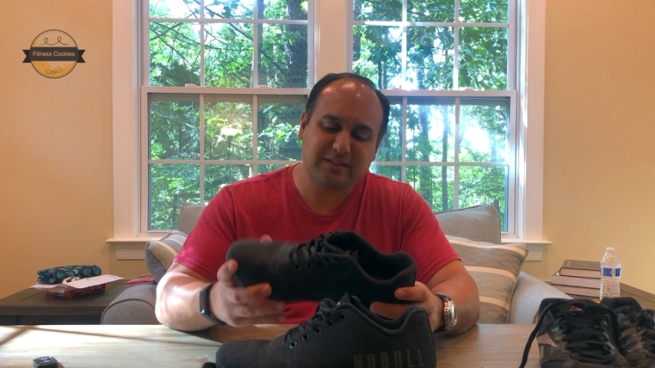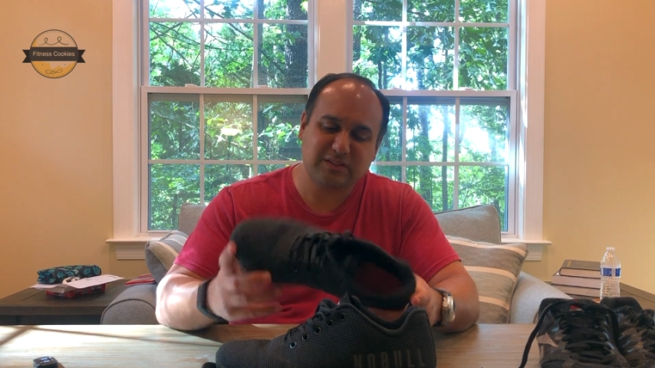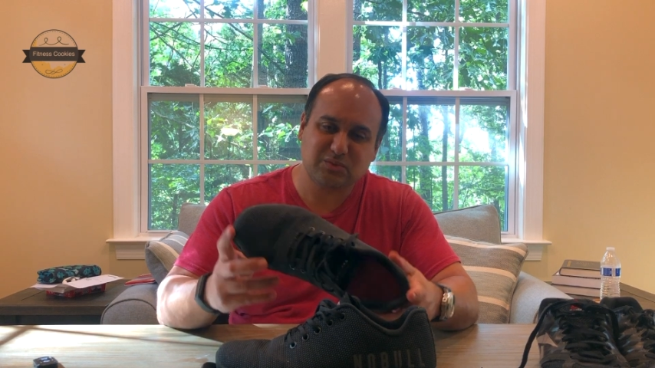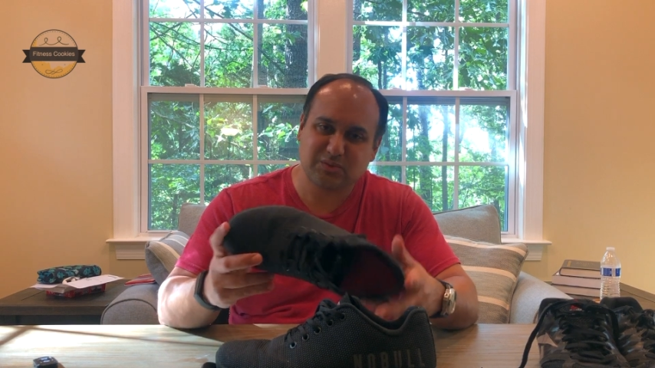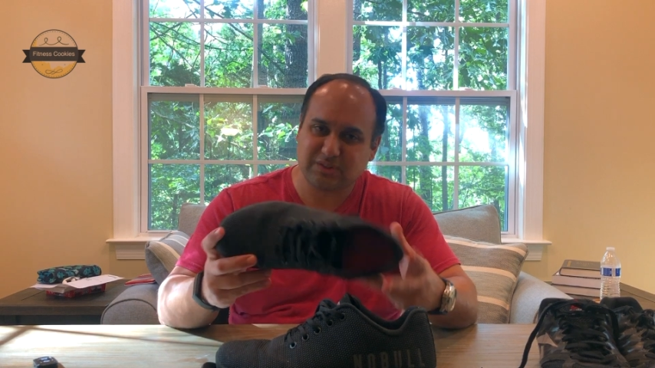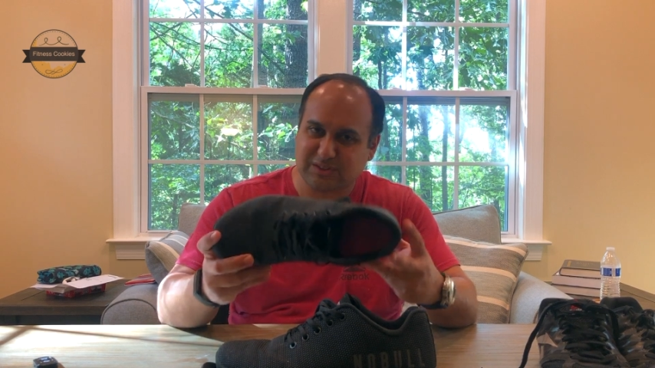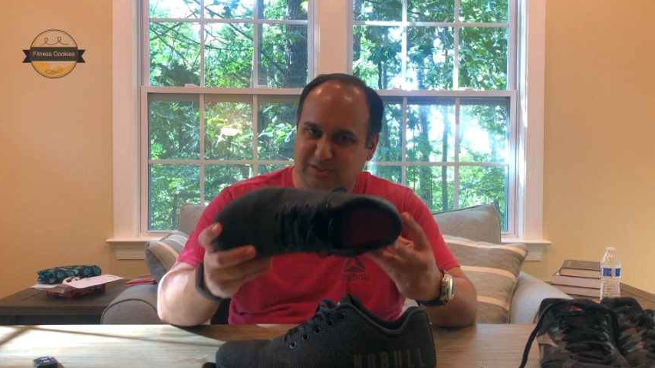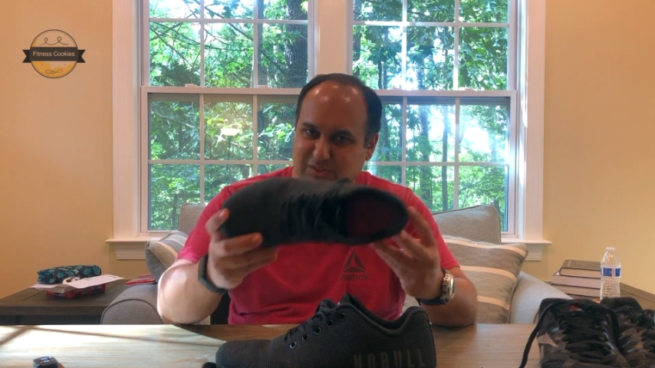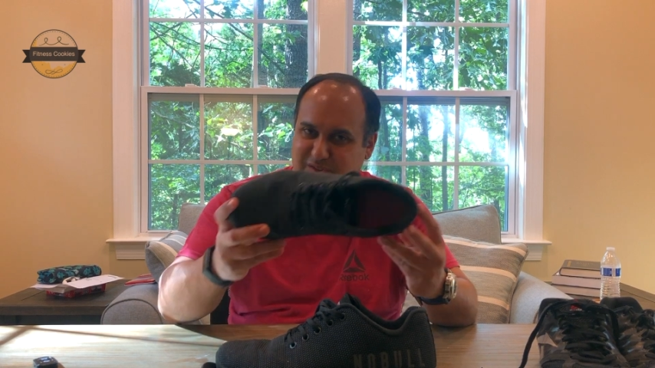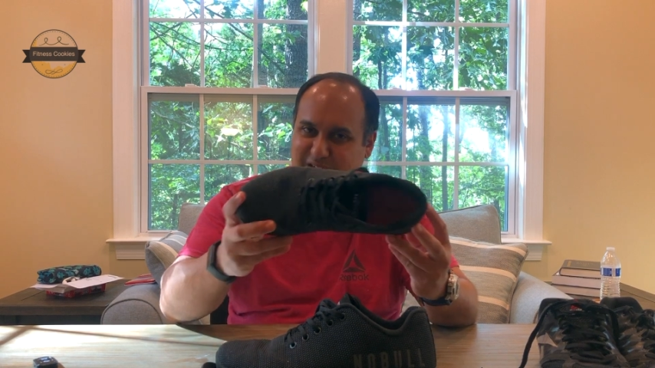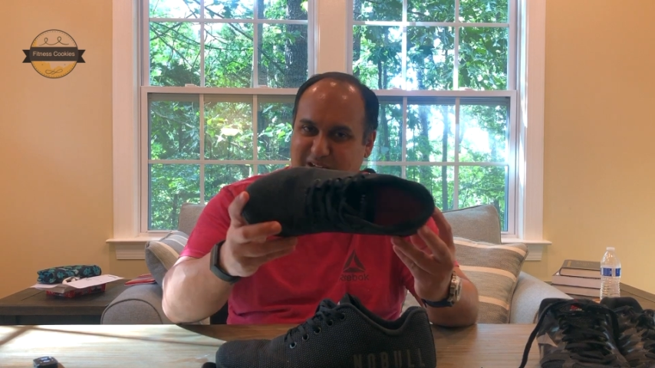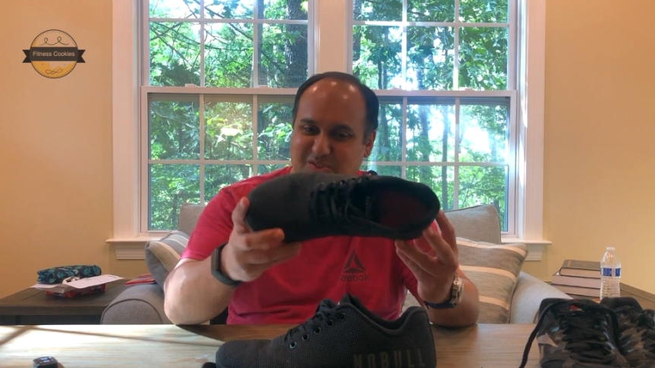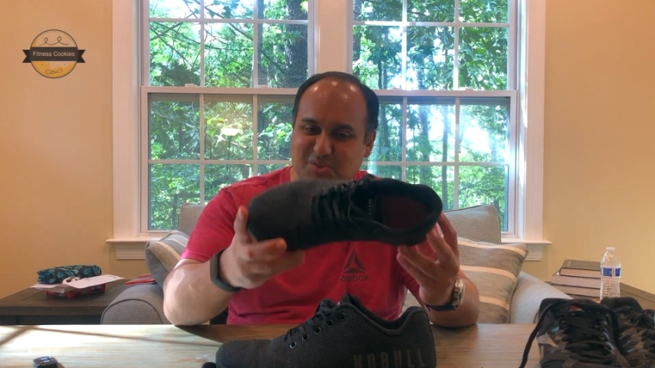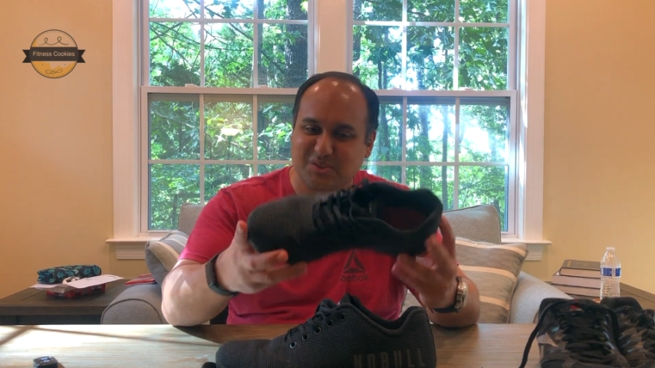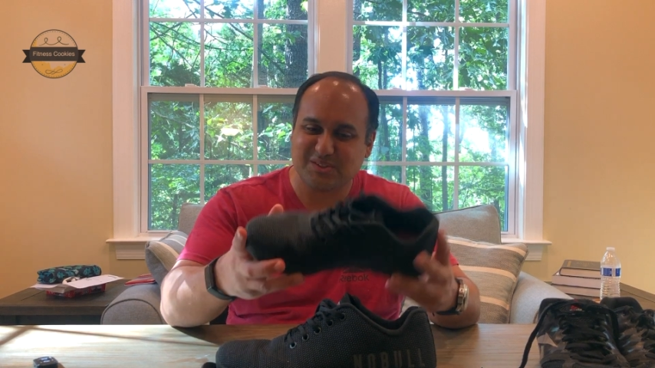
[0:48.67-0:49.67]
This one,
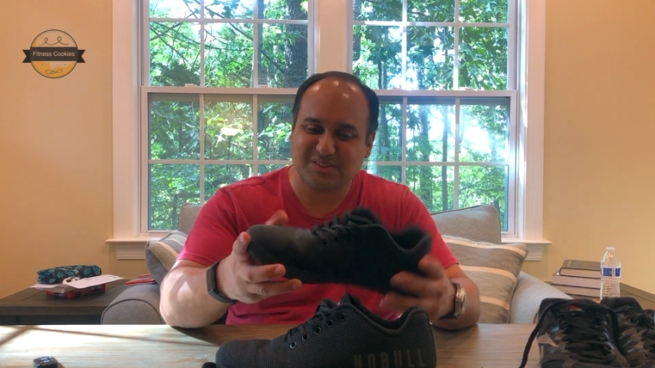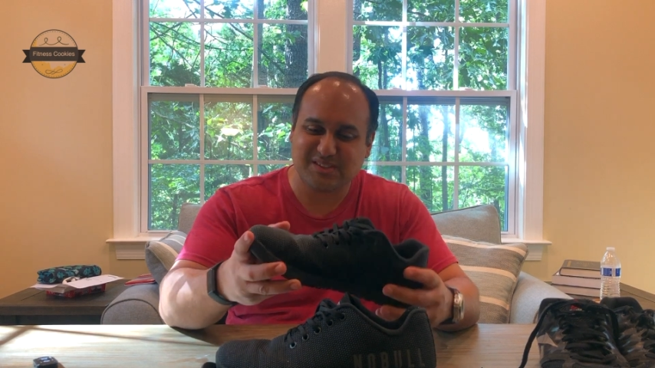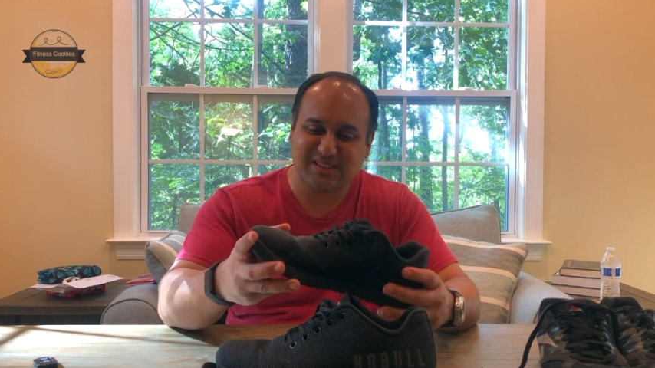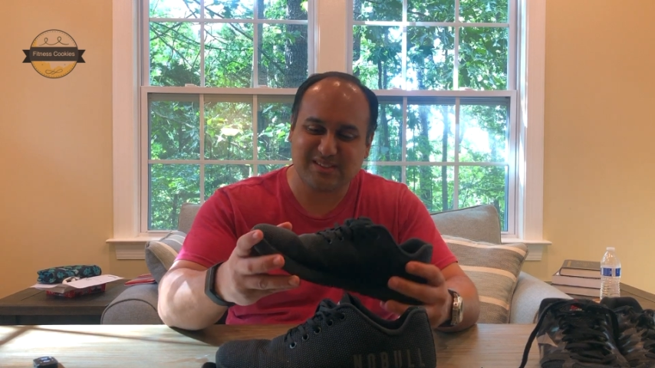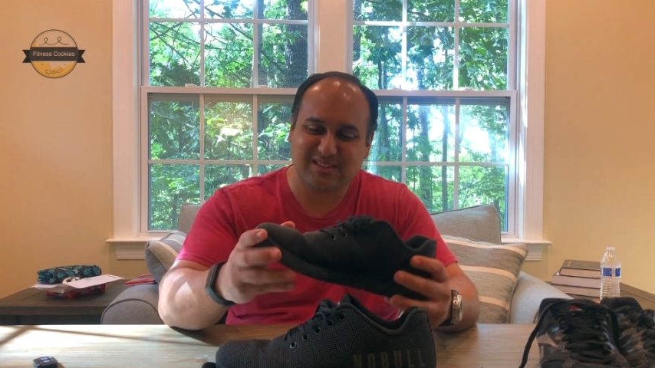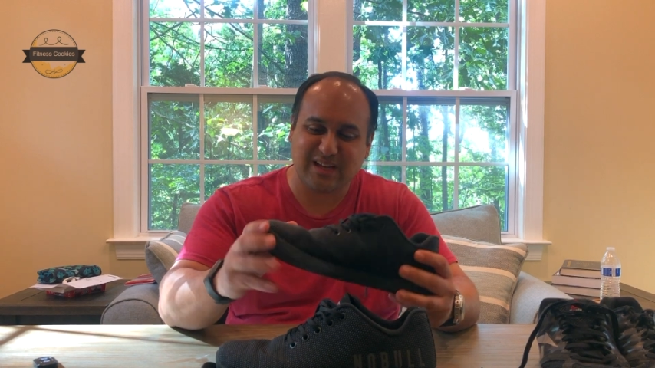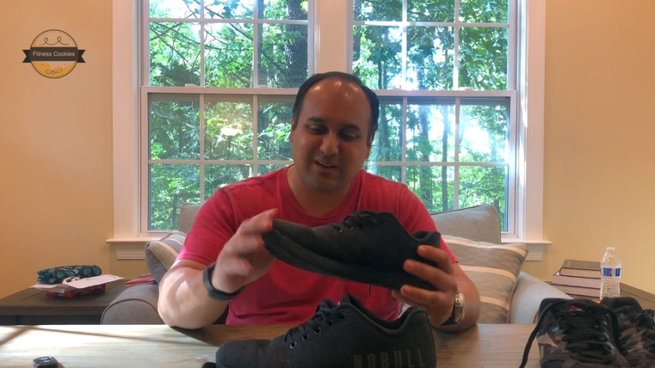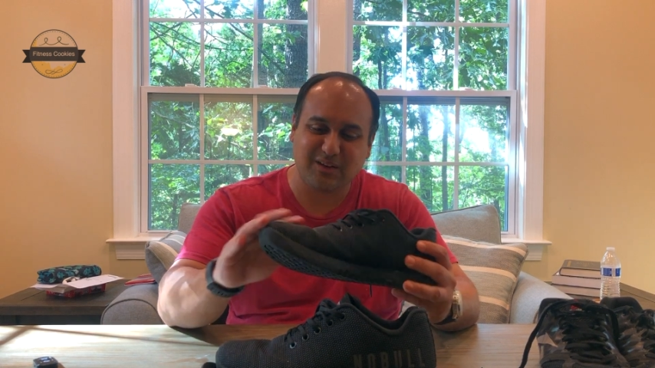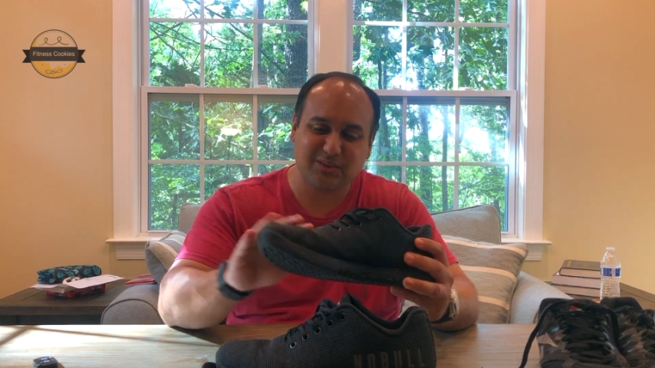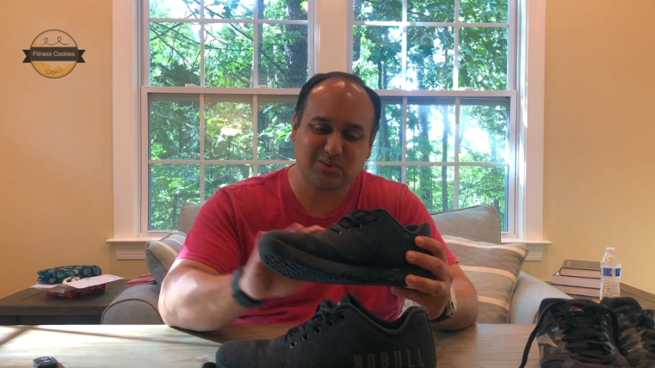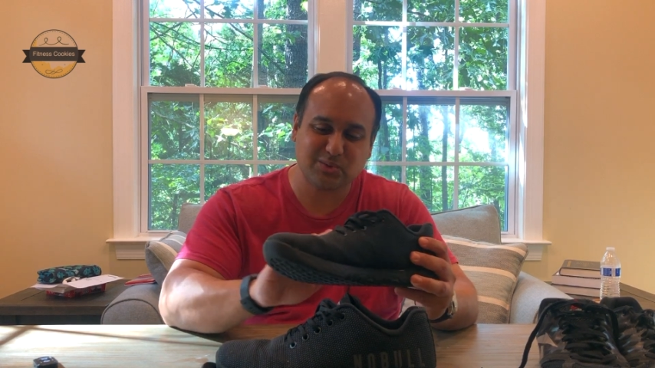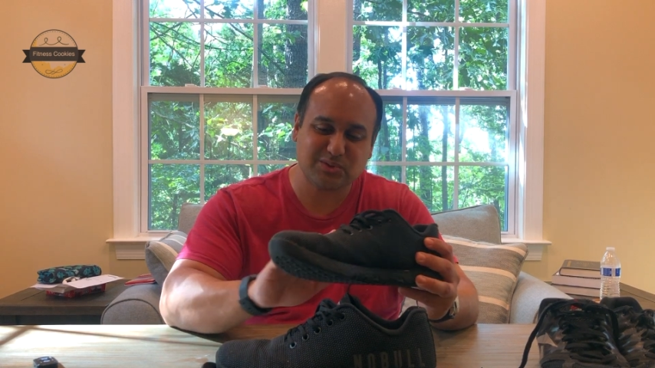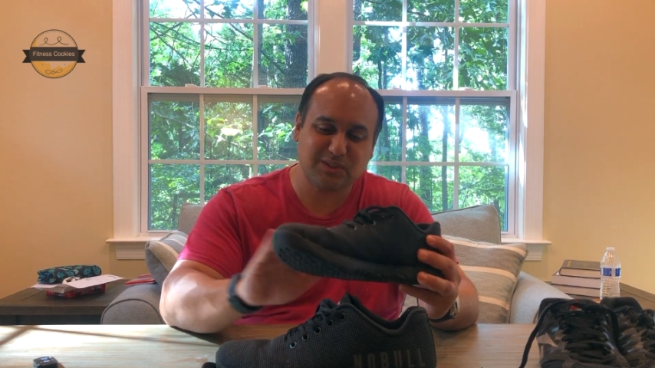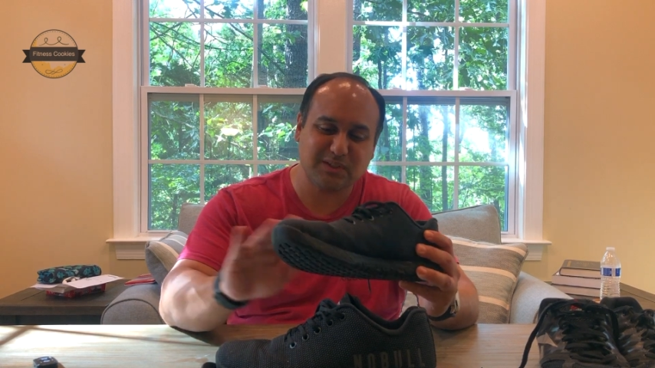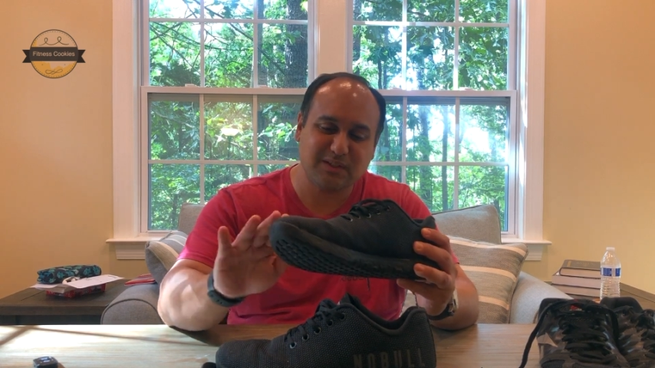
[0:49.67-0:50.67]
as you can see, has got all
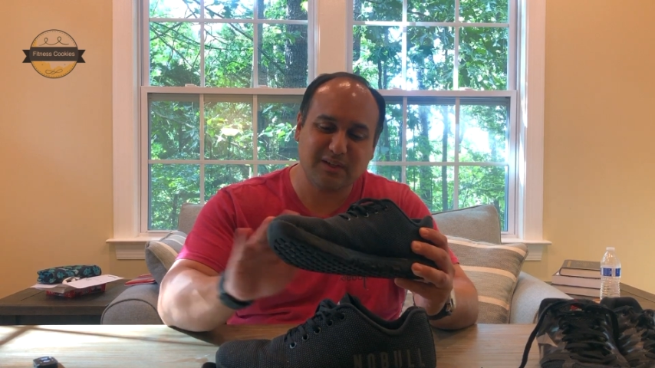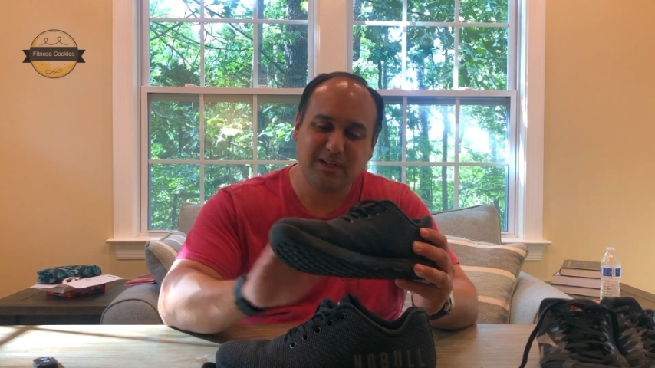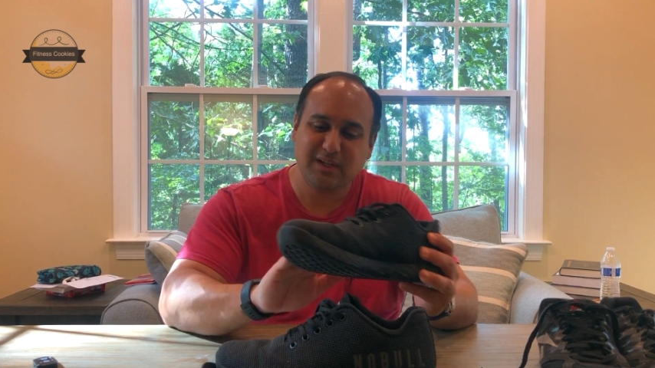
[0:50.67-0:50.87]
sorts of